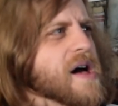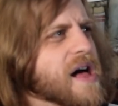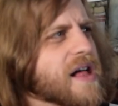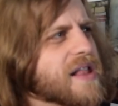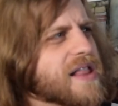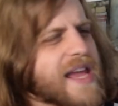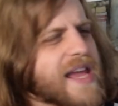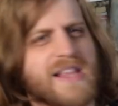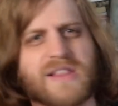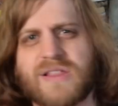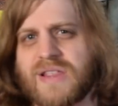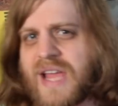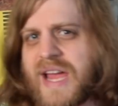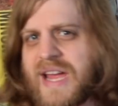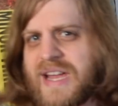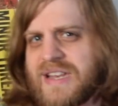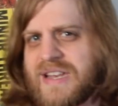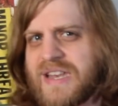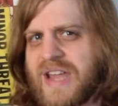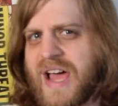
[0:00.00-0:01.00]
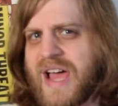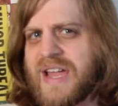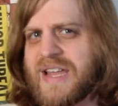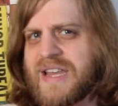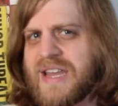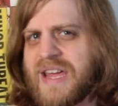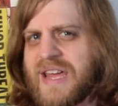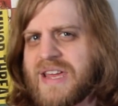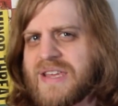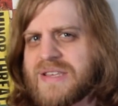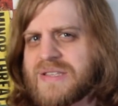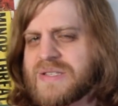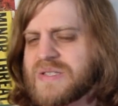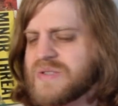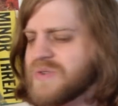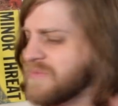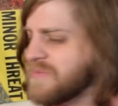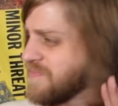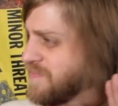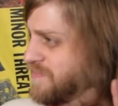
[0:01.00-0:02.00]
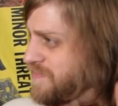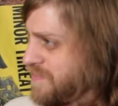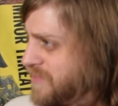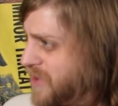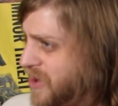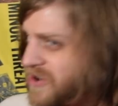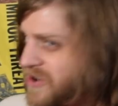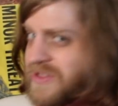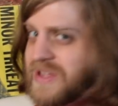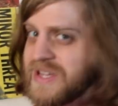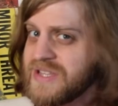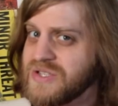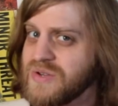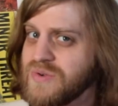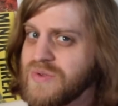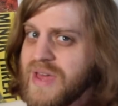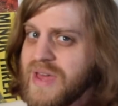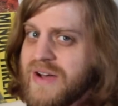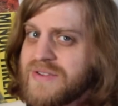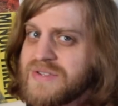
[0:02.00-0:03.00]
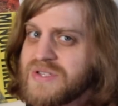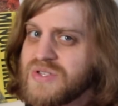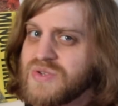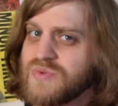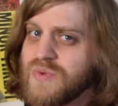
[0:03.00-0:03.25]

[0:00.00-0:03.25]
like late 90s or early 2000s